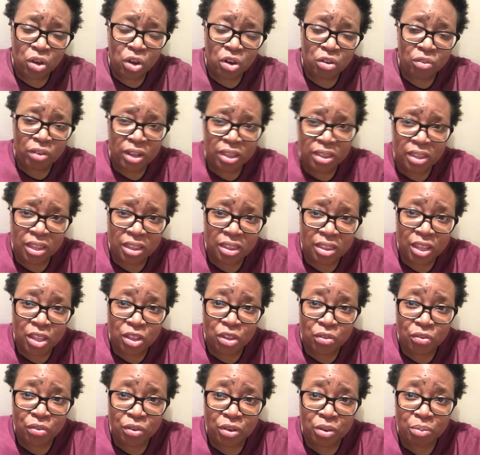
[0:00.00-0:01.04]
All right then,
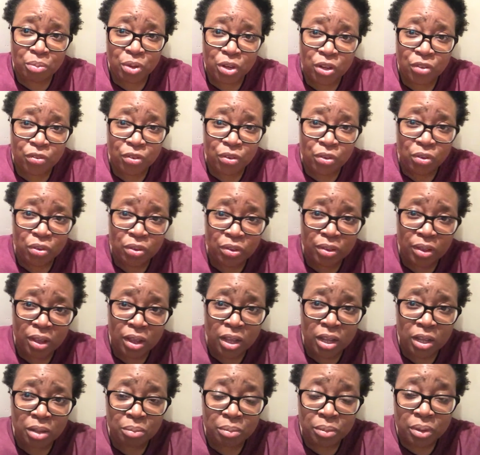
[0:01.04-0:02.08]
thank you very much for your
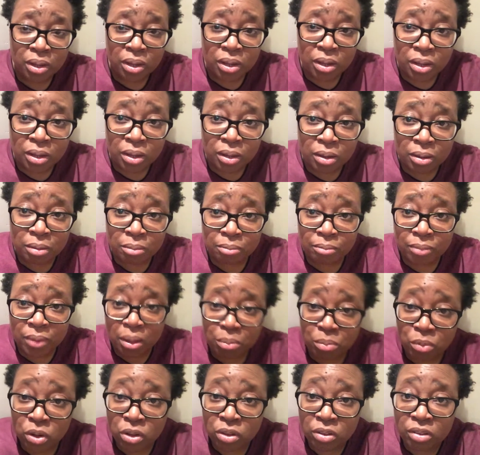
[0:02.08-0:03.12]
time.
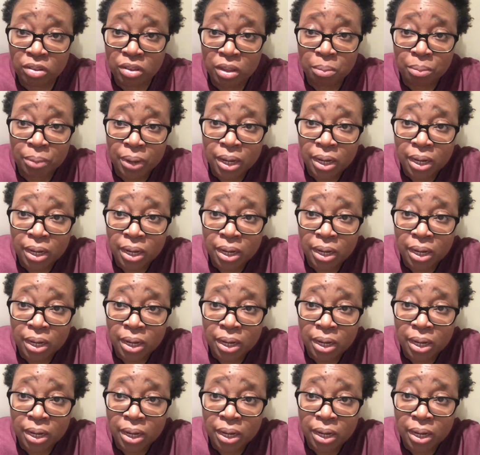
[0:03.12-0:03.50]
I'm going to say